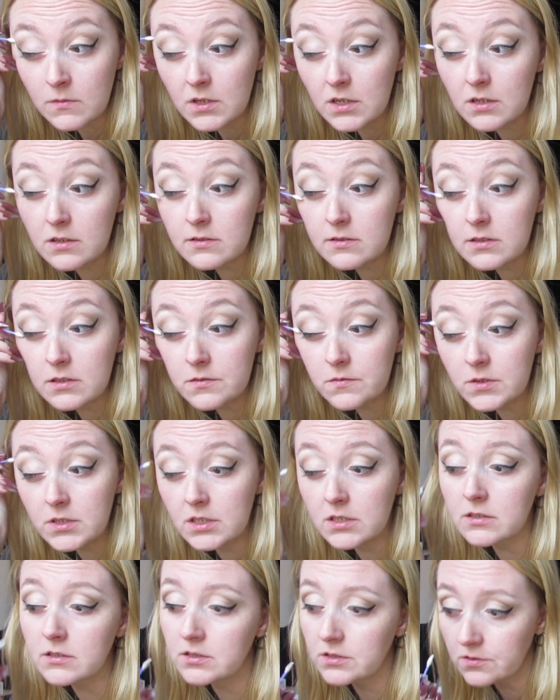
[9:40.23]
And since we
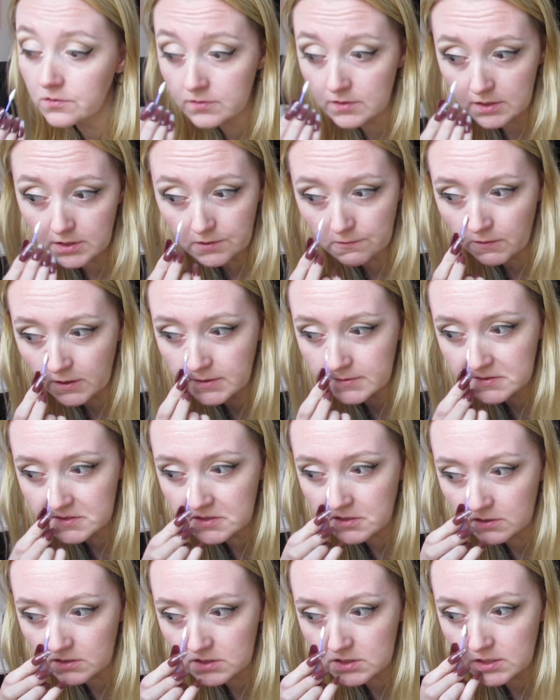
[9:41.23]
didn't use like crazy
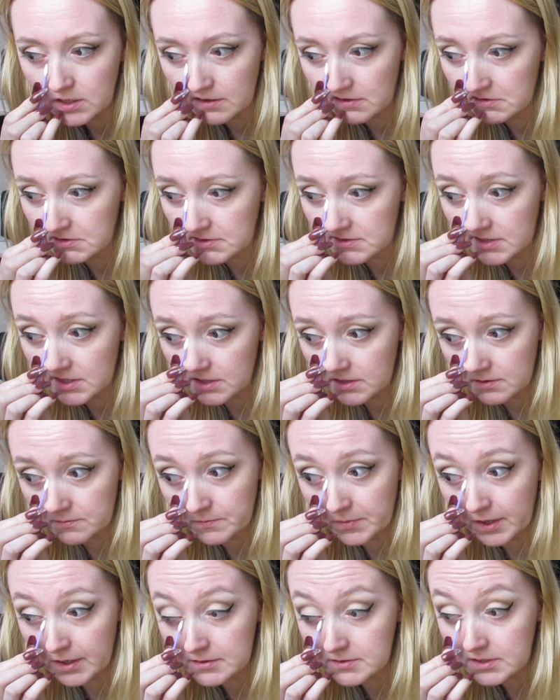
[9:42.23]
dark shades, it's not
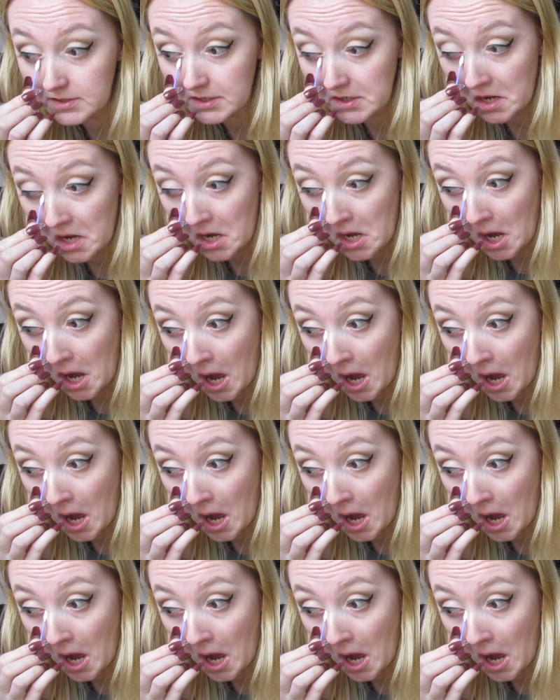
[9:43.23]
bad today.